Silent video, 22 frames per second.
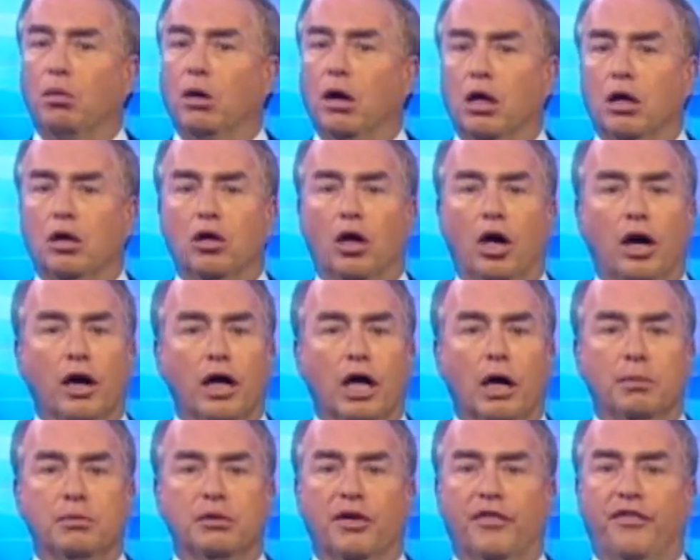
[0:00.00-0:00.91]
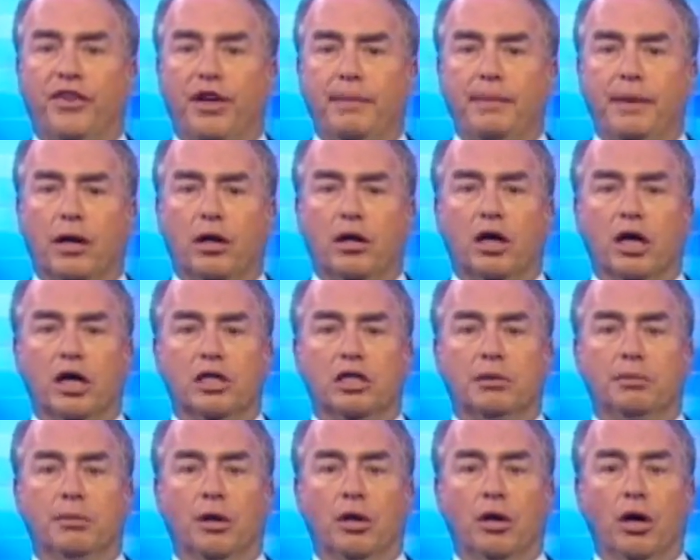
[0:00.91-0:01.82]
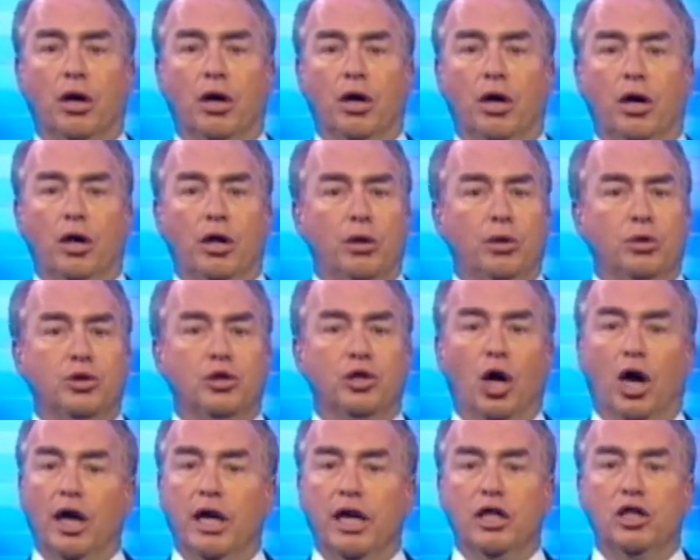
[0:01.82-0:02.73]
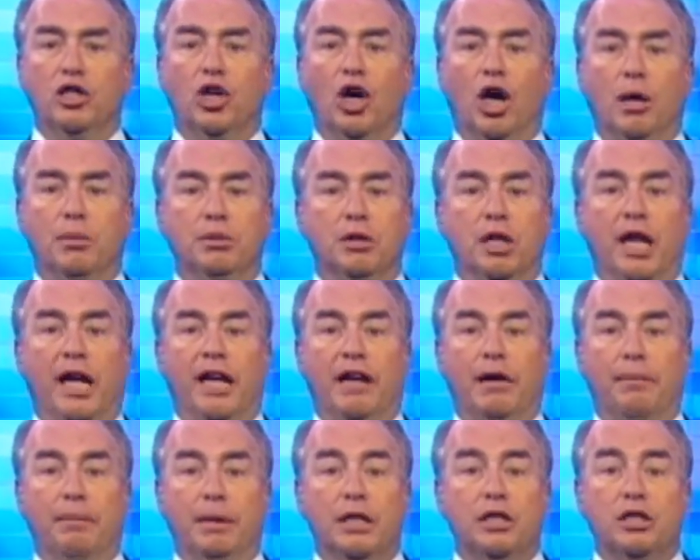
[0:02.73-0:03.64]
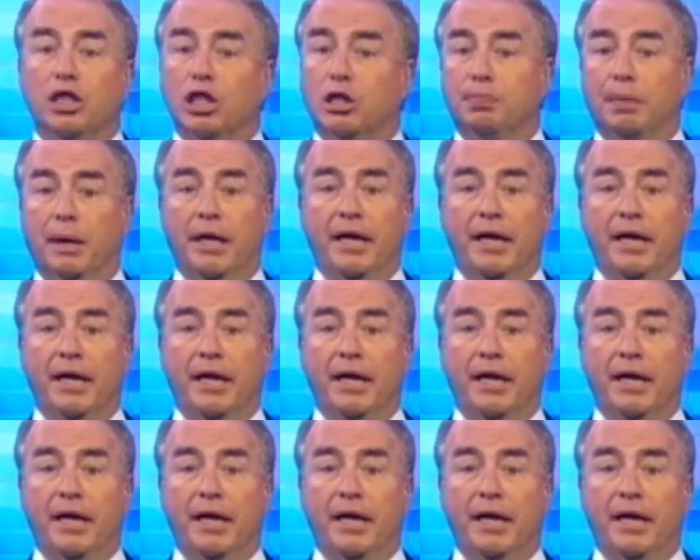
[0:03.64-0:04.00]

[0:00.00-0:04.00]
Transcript: Well, along comes a female customer who's not in Tom's line of business, but